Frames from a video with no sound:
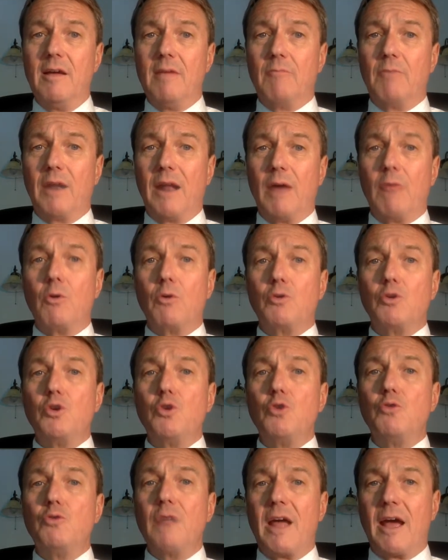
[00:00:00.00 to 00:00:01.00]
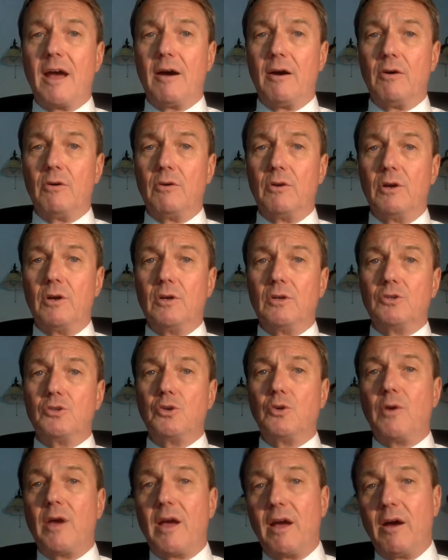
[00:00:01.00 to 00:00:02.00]
But I want you now
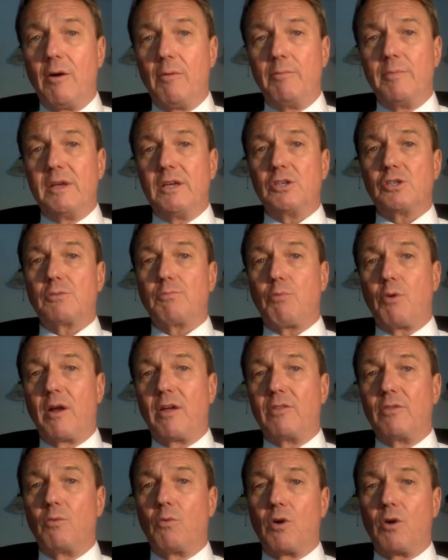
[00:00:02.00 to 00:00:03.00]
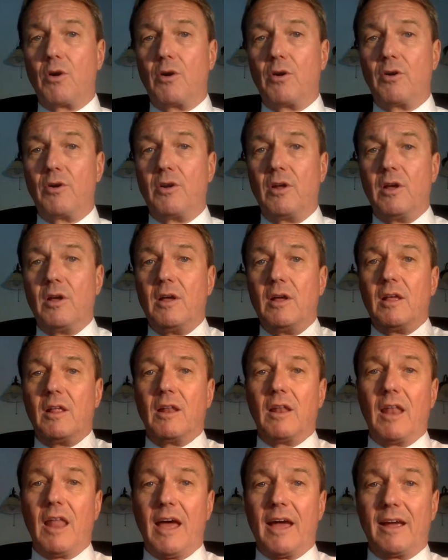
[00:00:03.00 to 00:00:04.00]
to help me spread the word
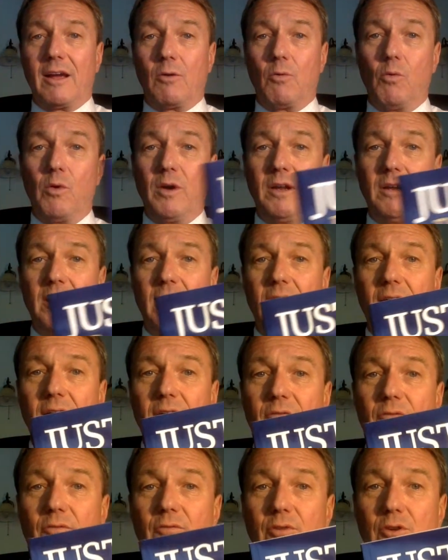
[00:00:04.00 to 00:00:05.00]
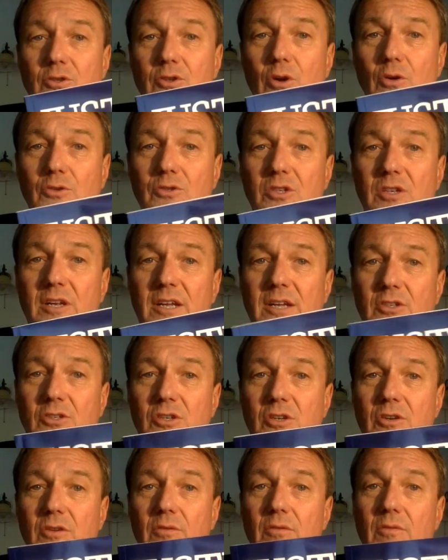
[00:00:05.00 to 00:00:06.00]
like we did for
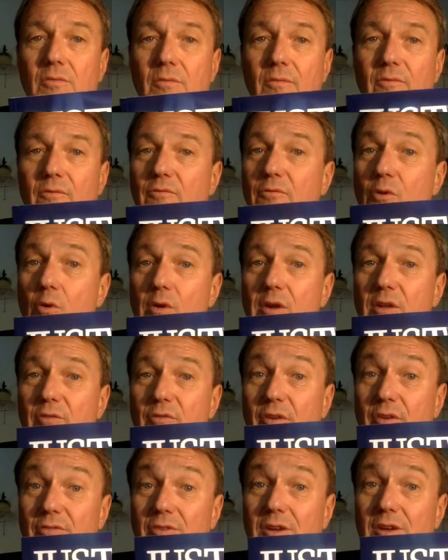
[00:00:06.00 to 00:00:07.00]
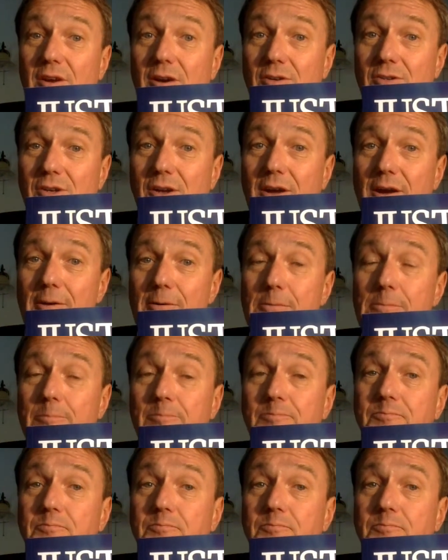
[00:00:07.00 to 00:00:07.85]
Solzhenitsyn 40, 50 years ago.